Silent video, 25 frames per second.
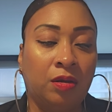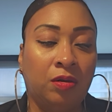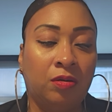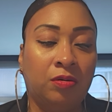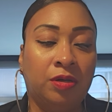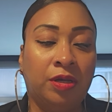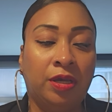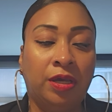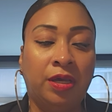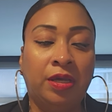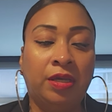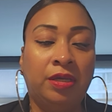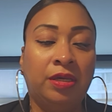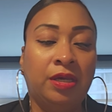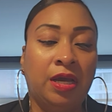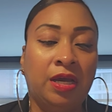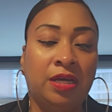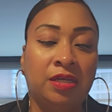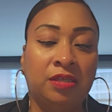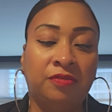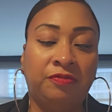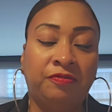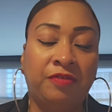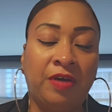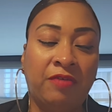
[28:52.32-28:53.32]
Okay.
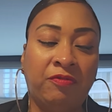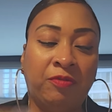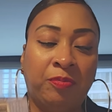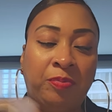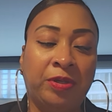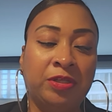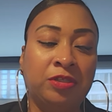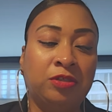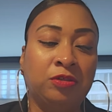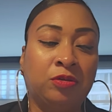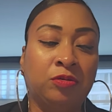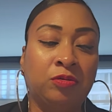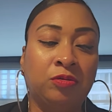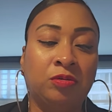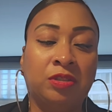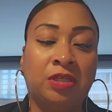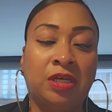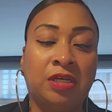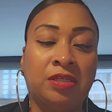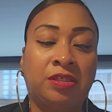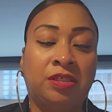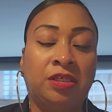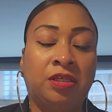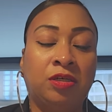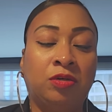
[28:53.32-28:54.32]
Yes, Five of Pentacles.
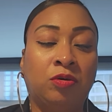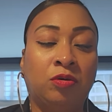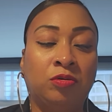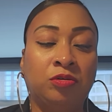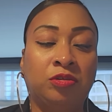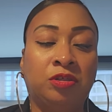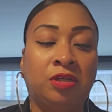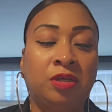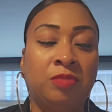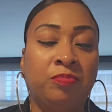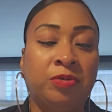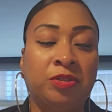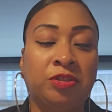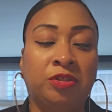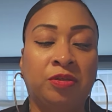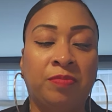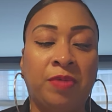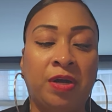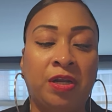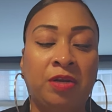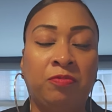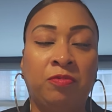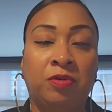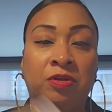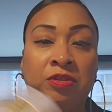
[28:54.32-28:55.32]
I see ghosting, but
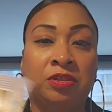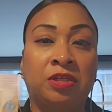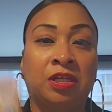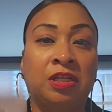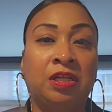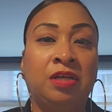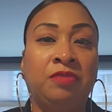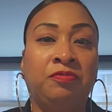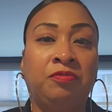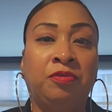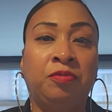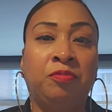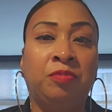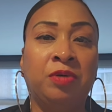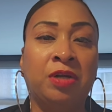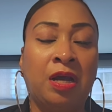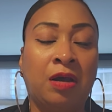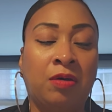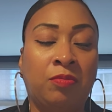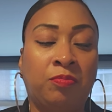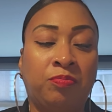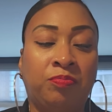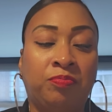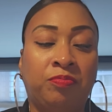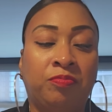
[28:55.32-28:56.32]
somebody wants to leave you
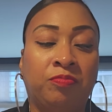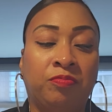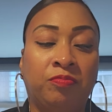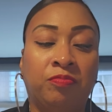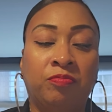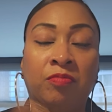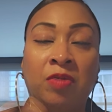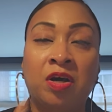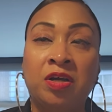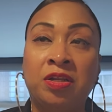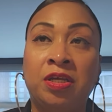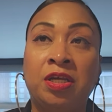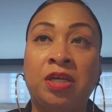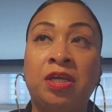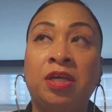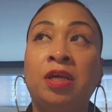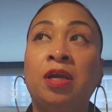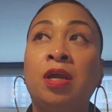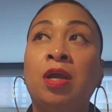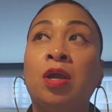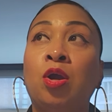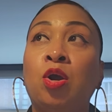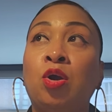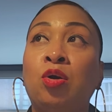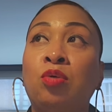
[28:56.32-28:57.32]
without
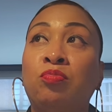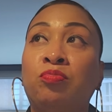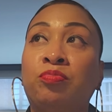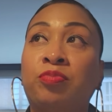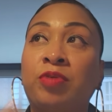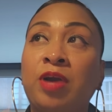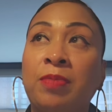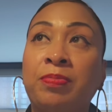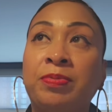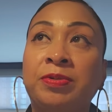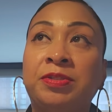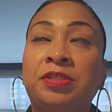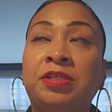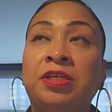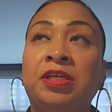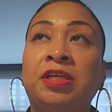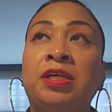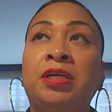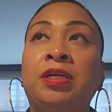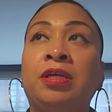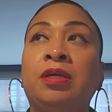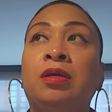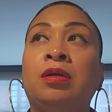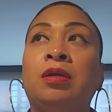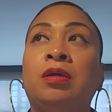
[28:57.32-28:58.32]
money,
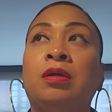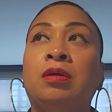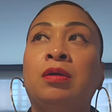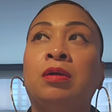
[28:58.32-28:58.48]
property,